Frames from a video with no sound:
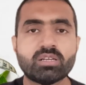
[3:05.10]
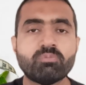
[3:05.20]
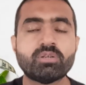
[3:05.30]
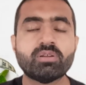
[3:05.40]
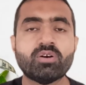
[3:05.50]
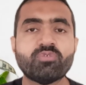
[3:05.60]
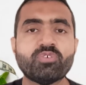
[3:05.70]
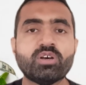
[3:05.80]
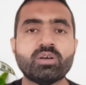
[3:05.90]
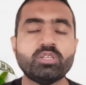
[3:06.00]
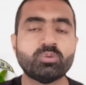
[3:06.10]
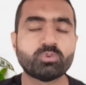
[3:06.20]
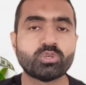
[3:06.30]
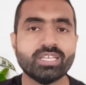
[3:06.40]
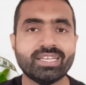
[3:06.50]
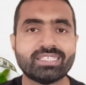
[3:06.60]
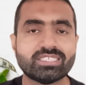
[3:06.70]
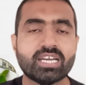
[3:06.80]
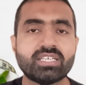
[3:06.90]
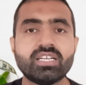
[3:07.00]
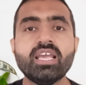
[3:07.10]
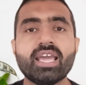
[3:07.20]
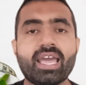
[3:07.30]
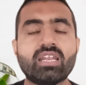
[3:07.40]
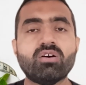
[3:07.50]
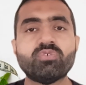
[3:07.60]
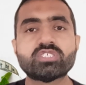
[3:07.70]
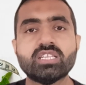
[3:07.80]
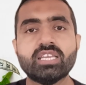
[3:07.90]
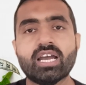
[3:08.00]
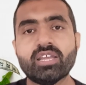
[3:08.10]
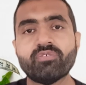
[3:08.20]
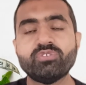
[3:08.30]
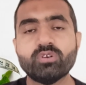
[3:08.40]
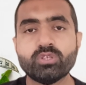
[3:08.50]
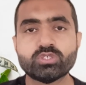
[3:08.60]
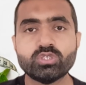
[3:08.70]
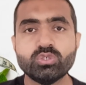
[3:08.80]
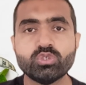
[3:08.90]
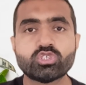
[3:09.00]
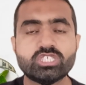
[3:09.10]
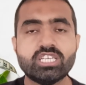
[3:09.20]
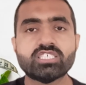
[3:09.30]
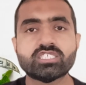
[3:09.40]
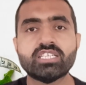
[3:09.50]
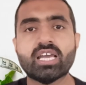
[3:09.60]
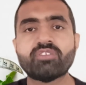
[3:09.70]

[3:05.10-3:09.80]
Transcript: bit of protein inside it. And obviously I have also used chia seed. I